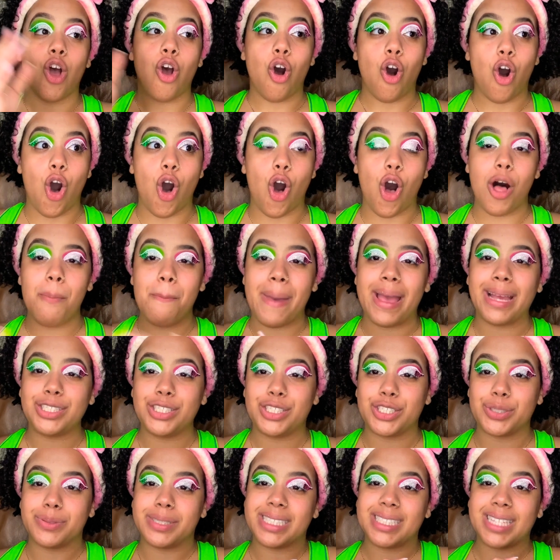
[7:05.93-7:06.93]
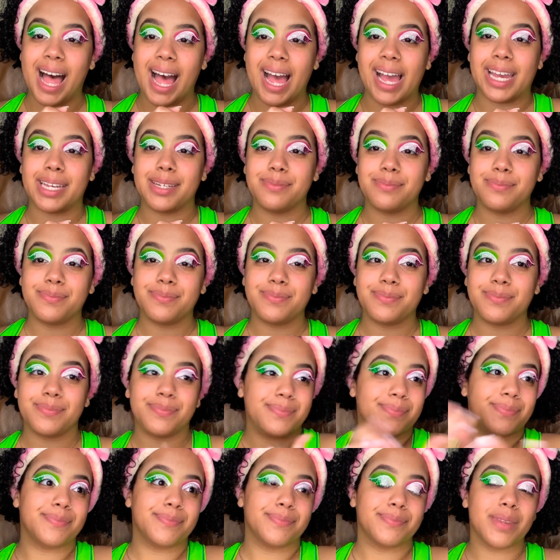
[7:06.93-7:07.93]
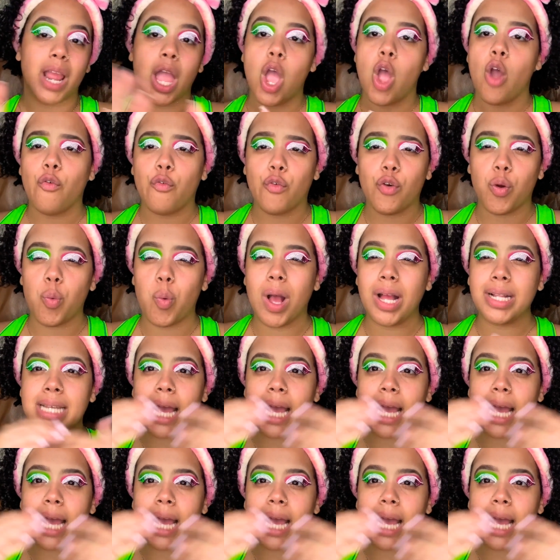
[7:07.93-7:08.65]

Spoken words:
All men do is lie. For what?